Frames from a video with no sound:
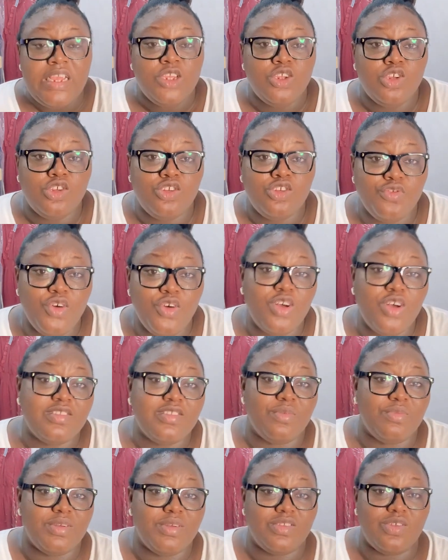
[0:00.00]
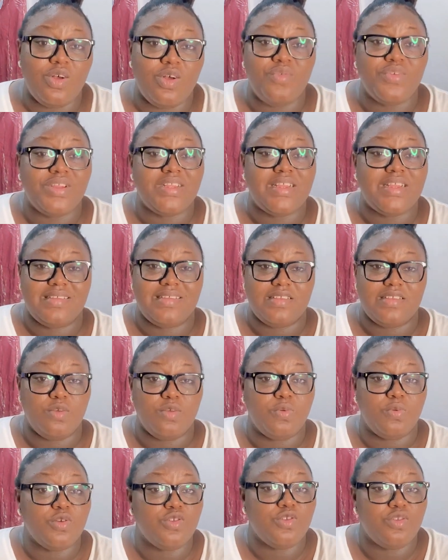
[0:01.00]
You should focus on resolving that as
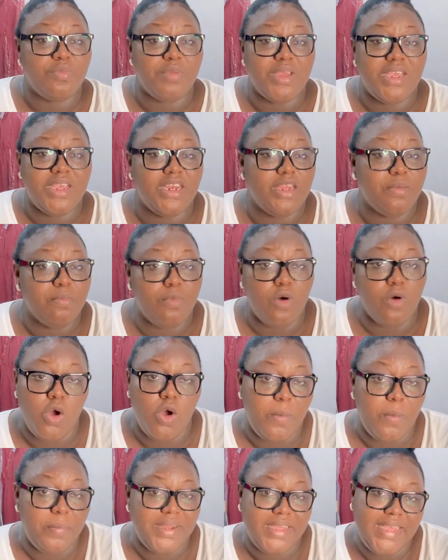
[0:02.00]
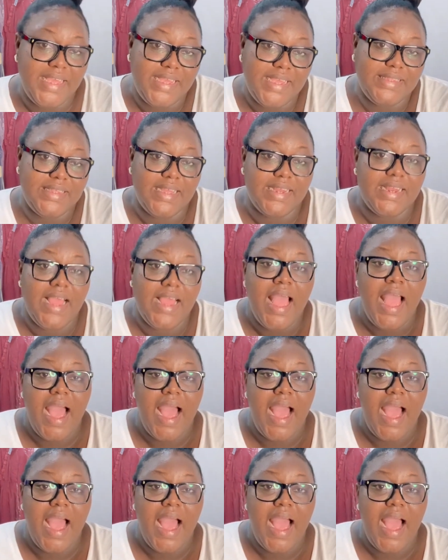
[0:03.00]
opposed to making it more complicated.